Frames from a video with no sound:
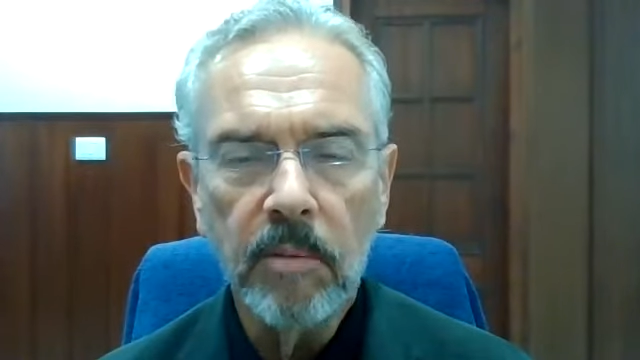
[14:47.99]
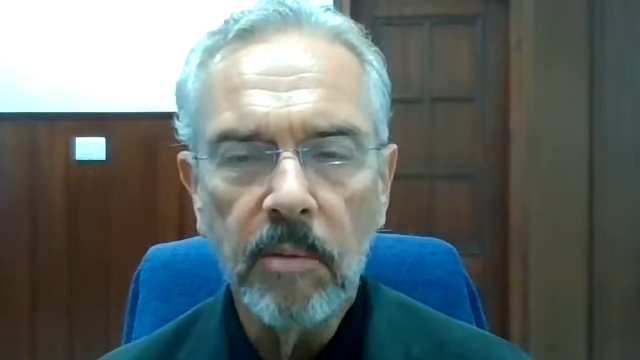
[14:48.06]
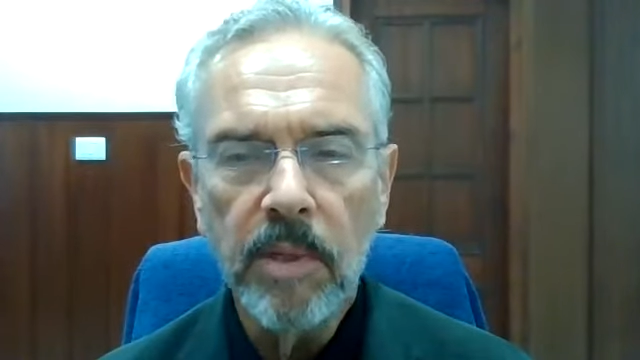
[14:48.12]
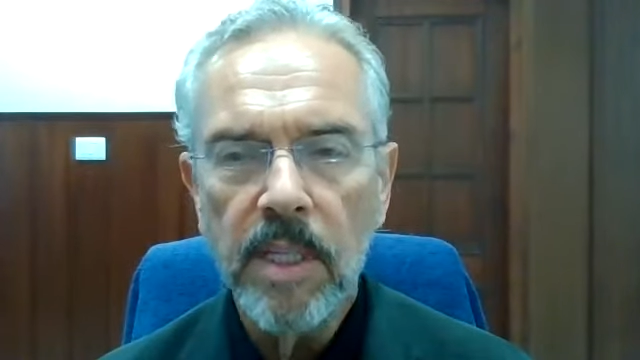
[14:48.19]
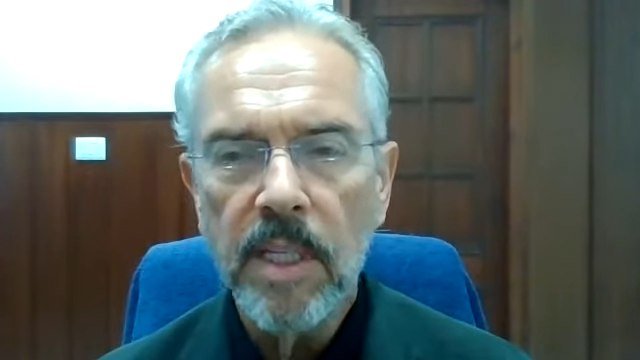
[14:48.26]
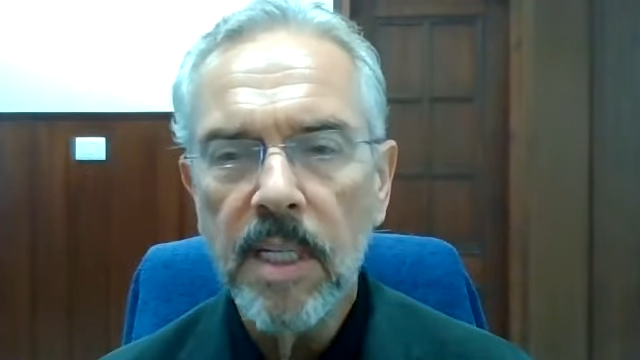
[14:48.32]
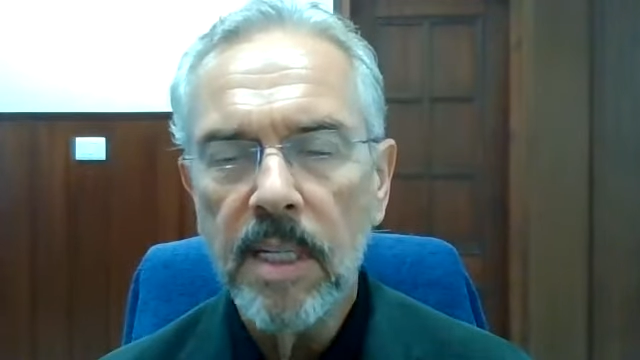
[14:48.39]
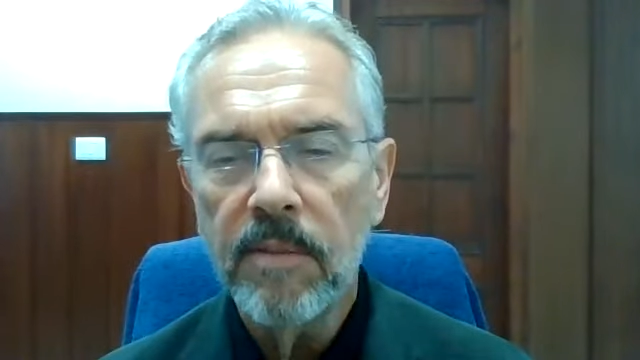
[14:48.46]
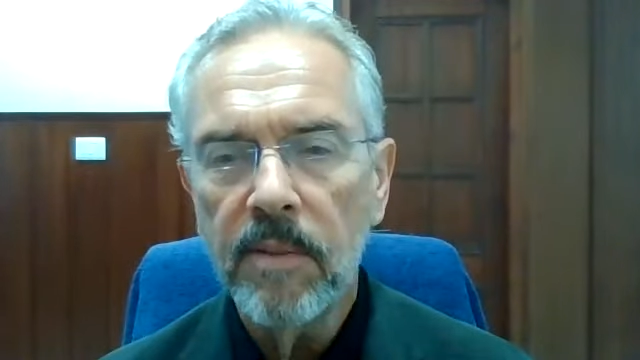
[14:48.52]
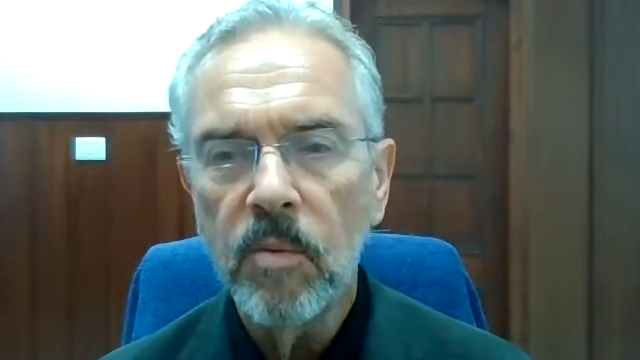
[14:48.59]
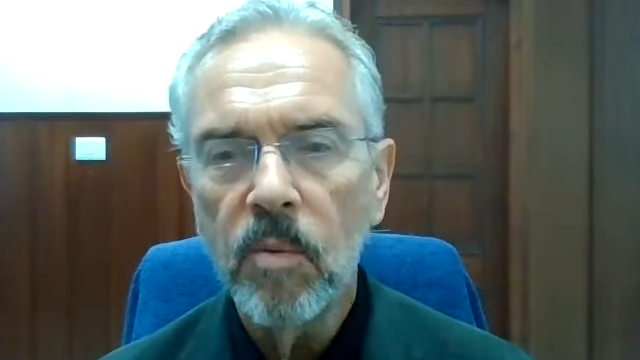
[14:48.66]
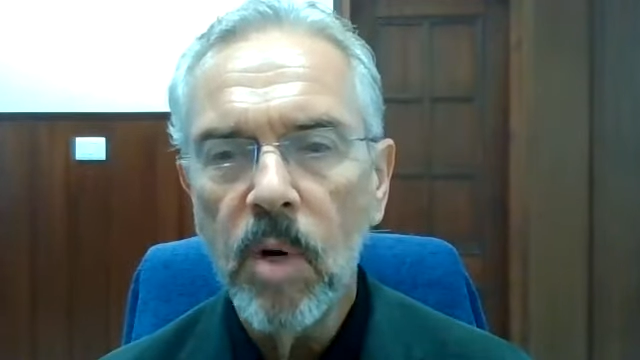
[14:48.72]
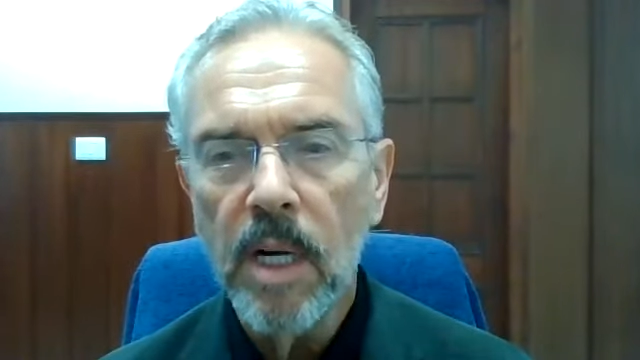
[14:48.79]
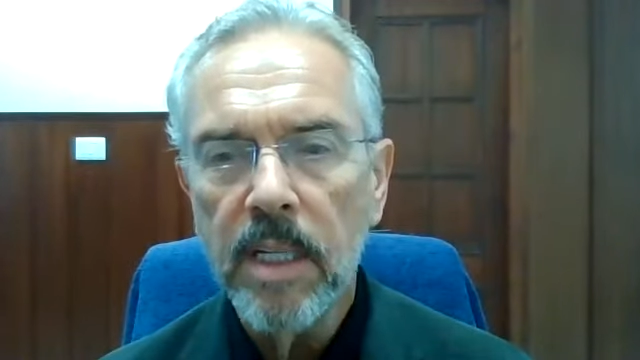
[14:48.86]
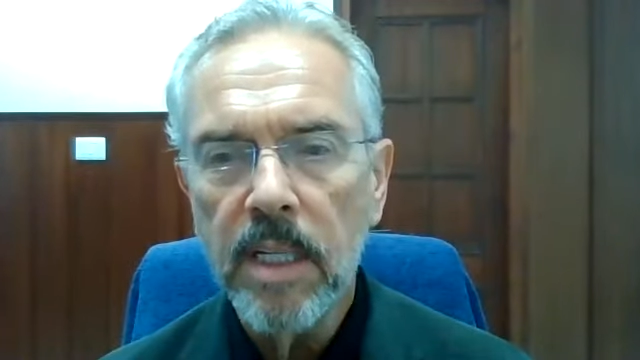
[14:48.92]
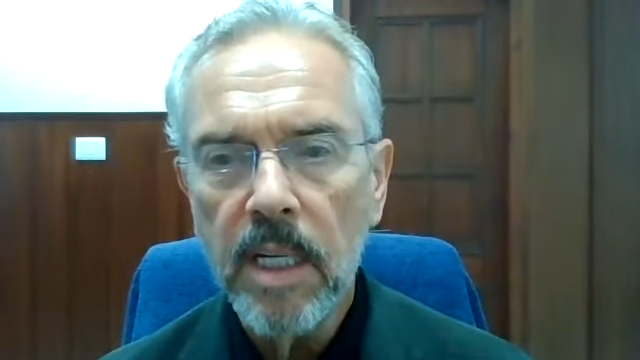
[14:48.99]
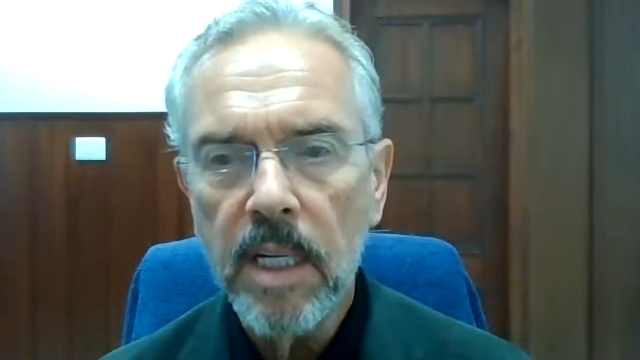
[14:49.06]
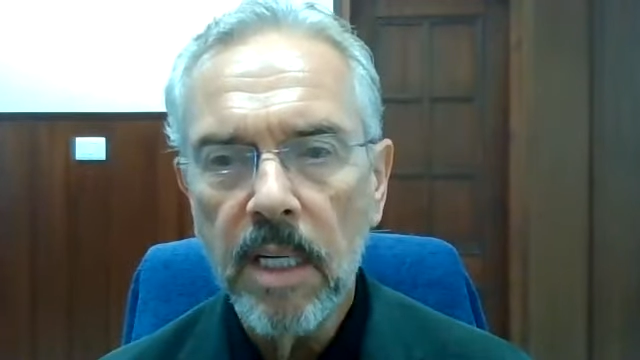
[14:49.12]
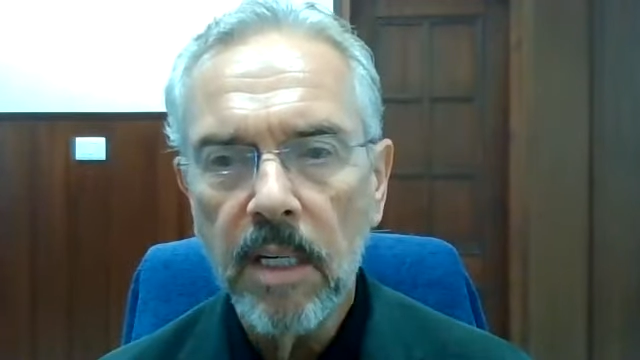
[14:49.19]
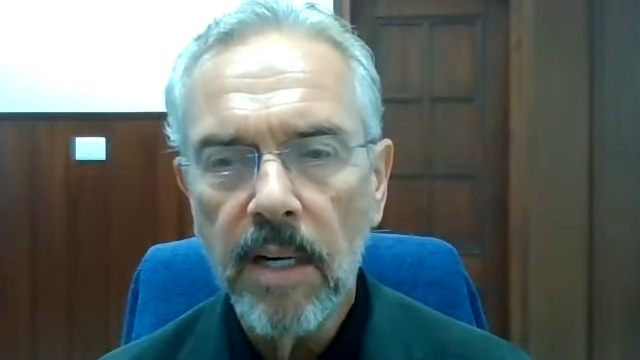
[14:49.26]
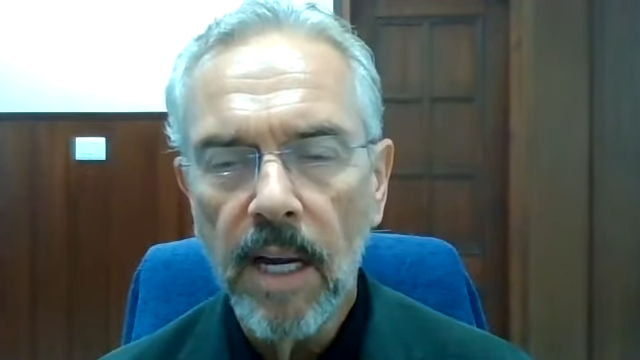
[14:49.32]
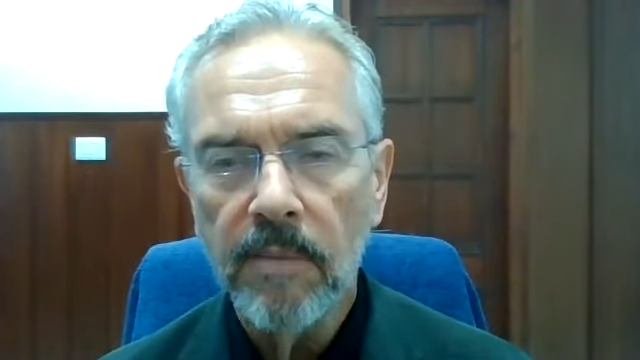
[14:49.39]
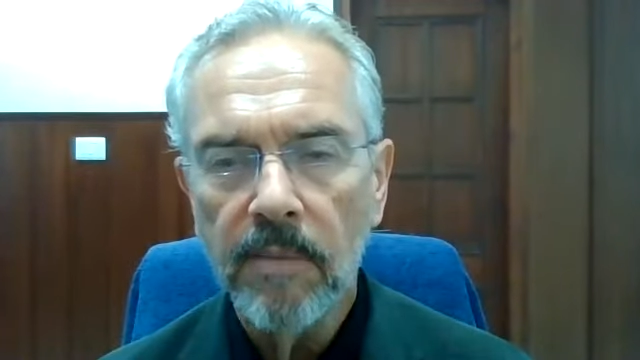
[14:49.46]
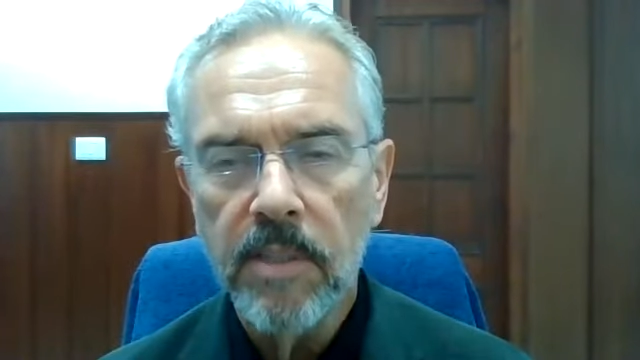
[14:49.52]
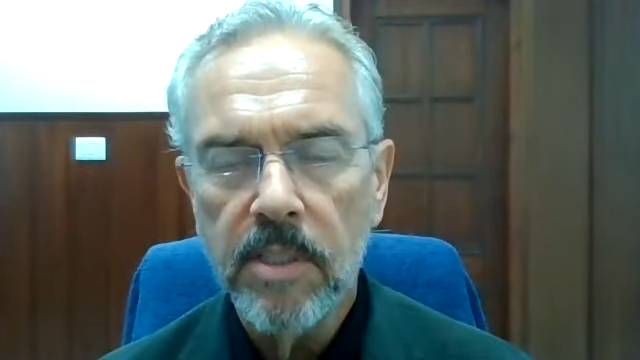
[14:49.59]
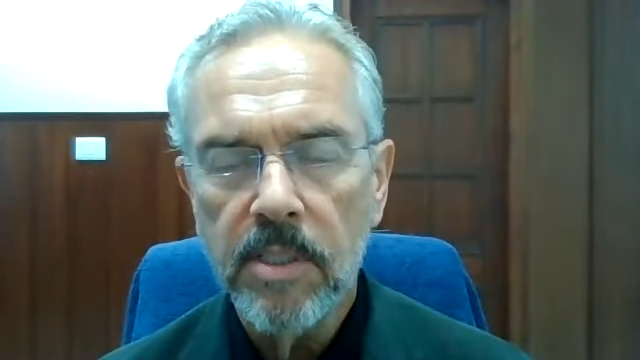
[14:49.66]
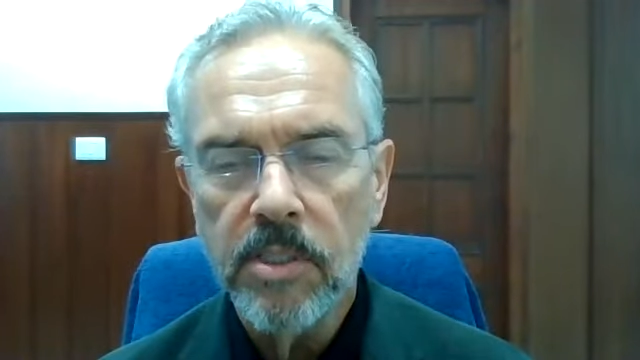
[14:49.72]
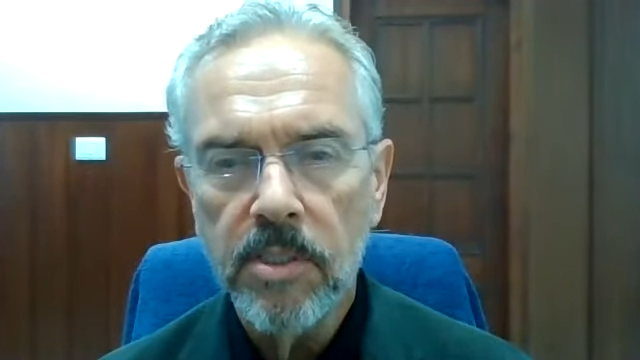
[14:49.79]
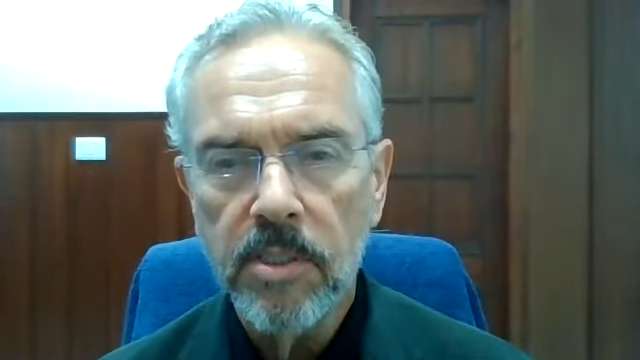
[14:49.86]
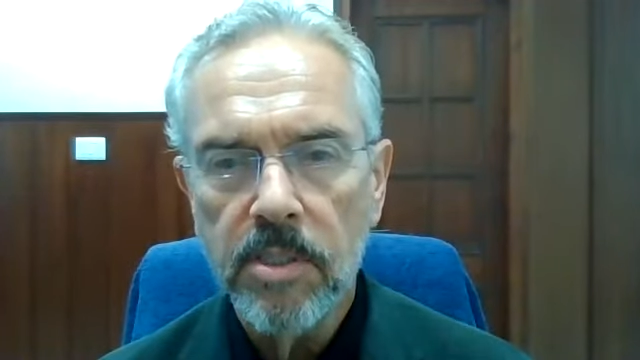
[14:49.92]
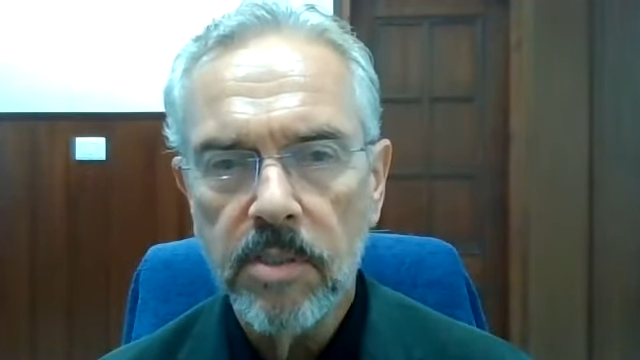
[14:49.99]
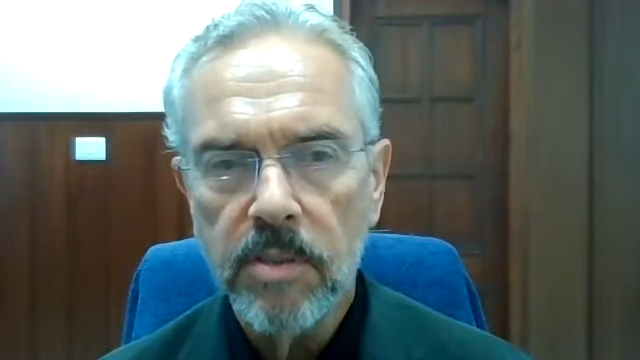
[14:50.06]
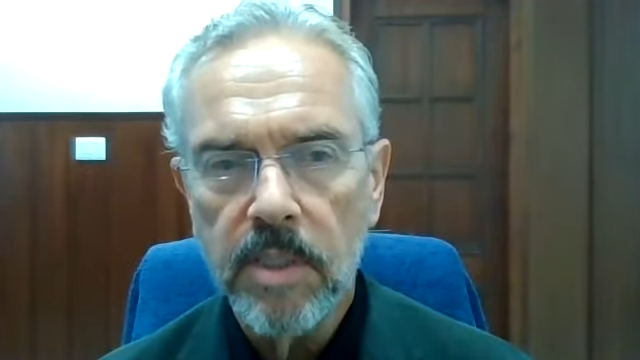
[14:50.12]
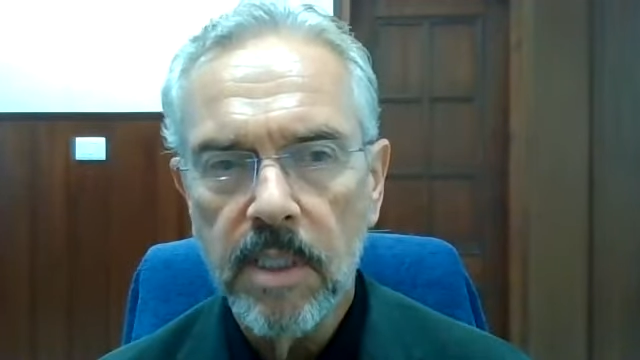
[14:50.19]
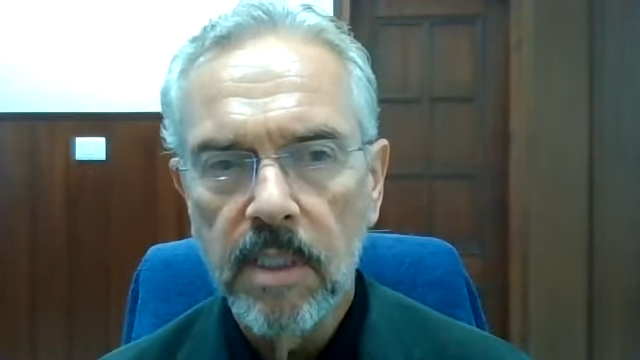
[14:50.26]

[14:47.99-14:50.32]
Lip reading: within even 1 year after the surgery.